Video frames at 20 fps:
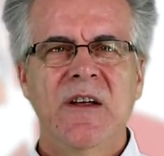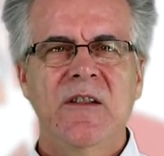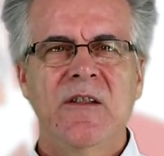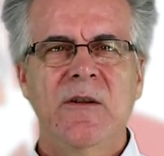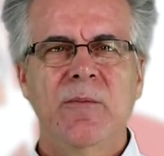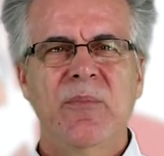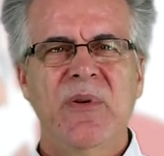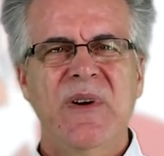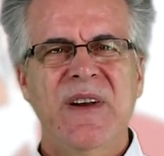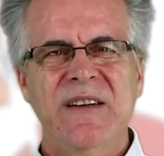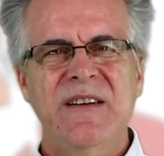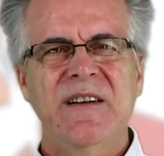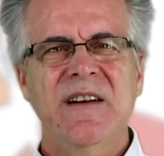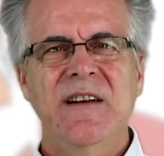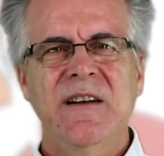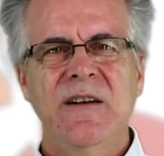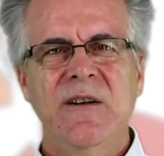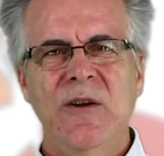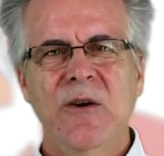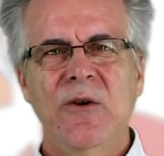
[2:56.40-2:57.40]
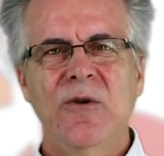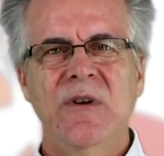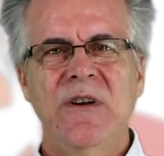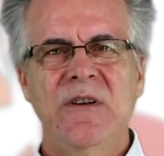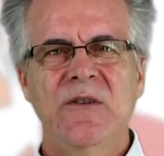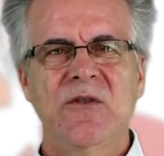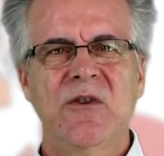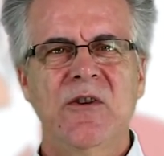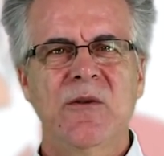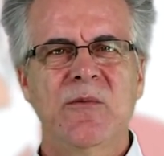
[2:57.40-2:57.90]
The politically
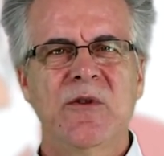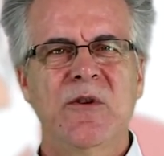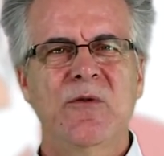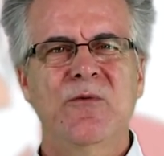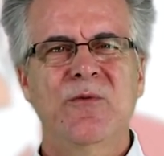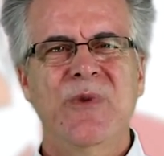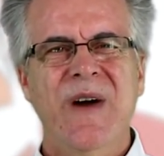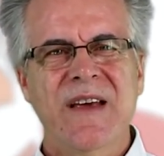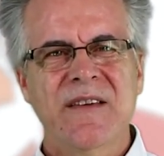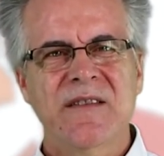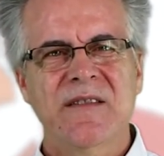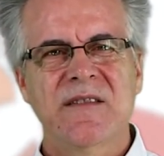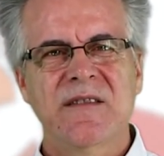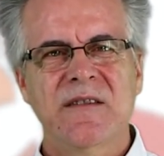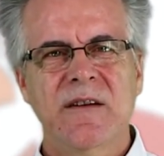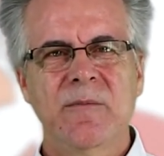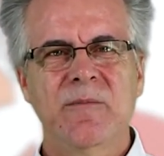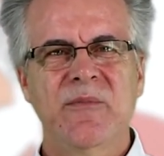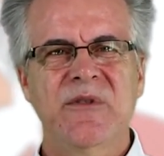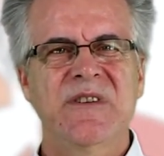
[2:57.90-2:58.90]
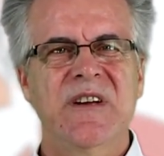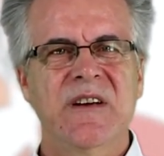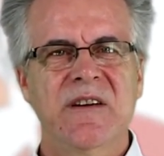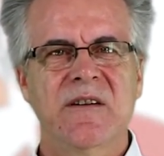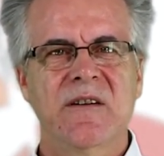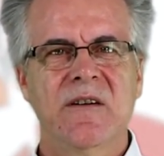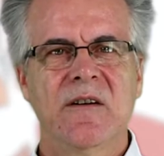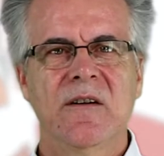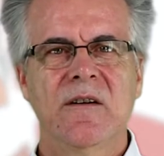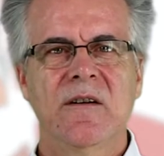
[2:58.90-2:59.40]
loaded term the West in
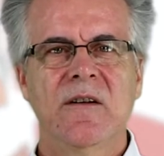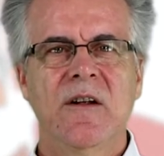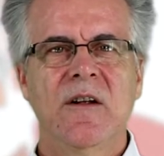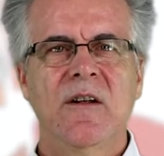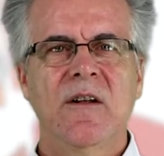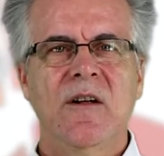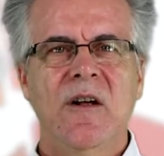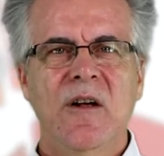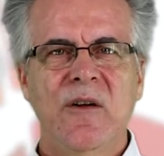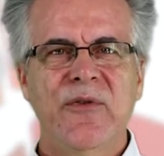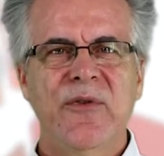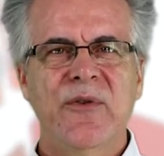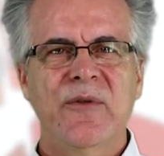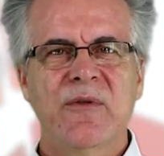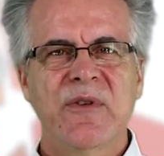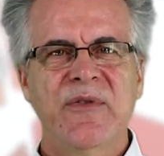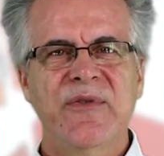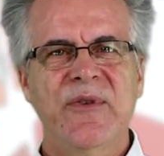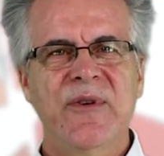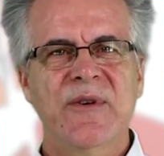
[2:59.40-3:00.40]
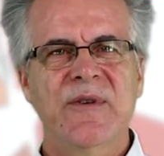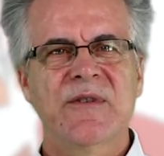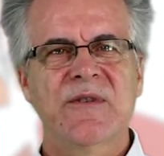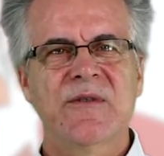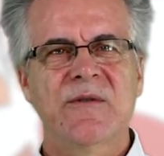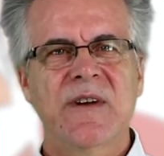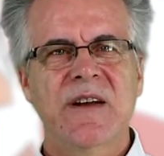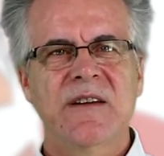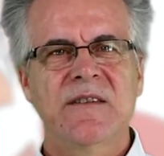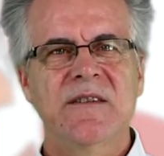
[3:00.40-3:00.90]
particular often refers
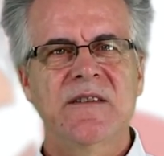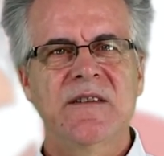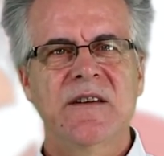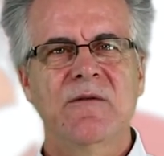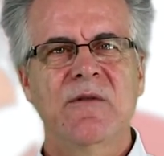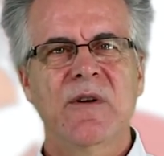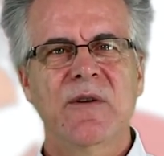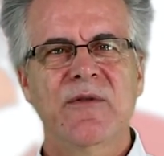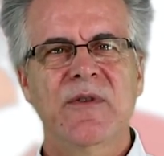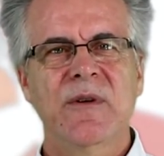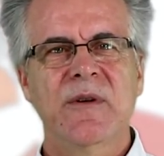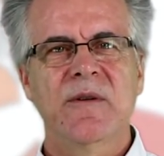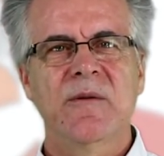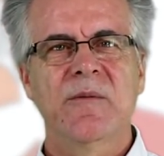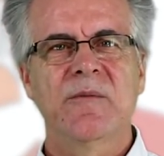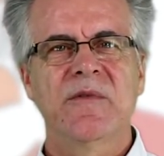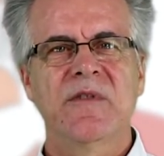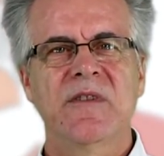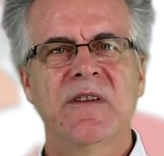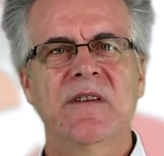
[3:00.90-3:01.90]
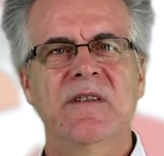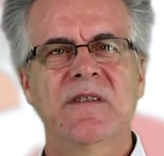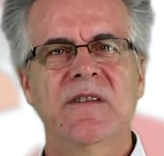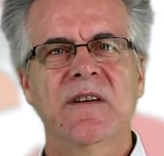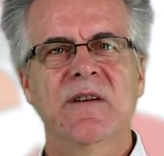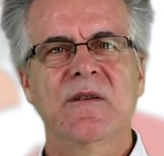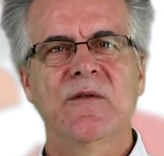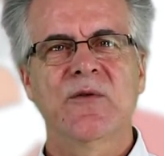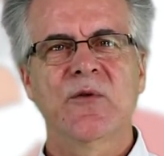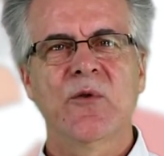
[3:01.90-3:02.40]
to an entity roughly
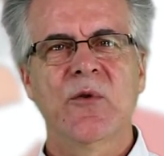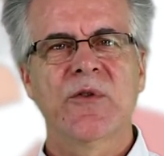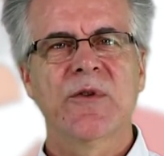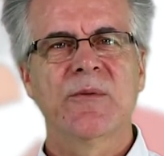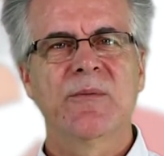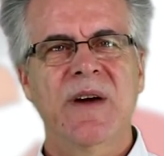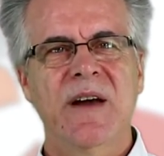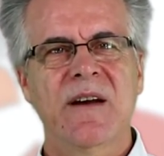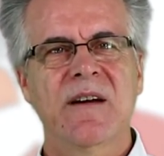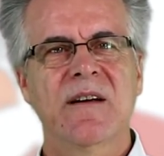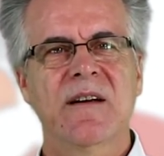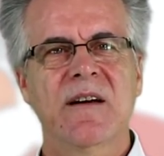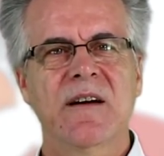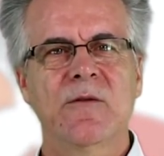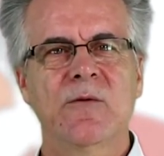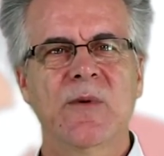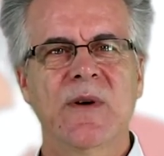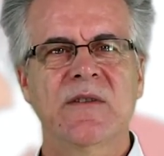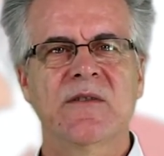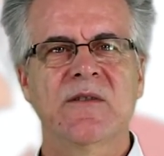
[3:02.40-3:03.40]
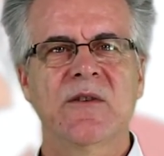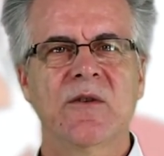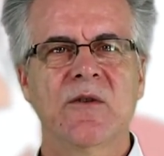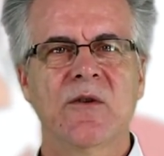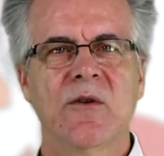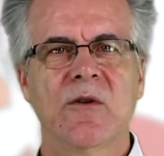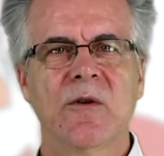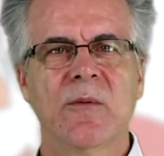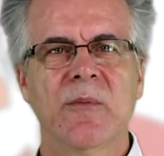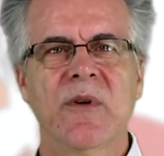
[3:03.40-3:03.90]
consisting of North America and Western
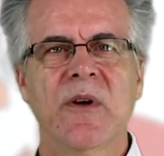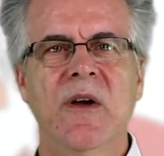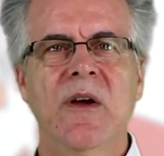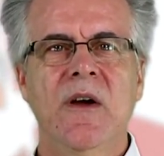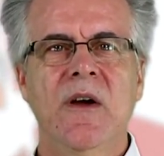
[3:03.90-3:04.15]
Europe,